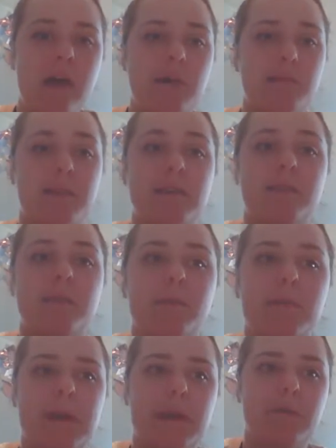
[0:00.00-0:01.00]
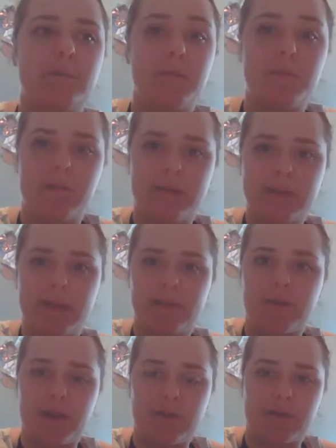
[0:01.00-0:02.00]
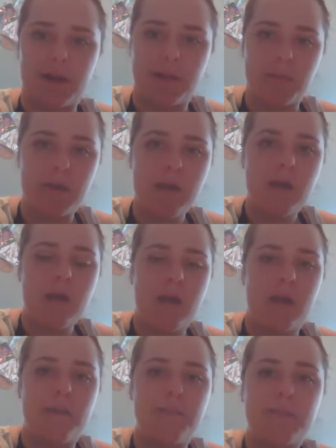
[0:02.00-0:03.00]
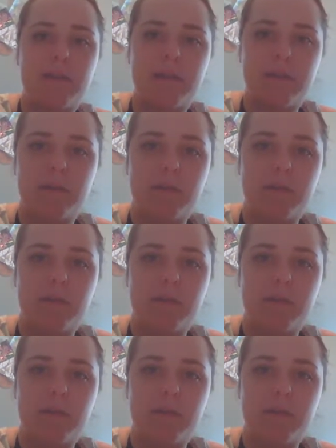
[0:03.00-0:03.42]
a place where we remove suffering from the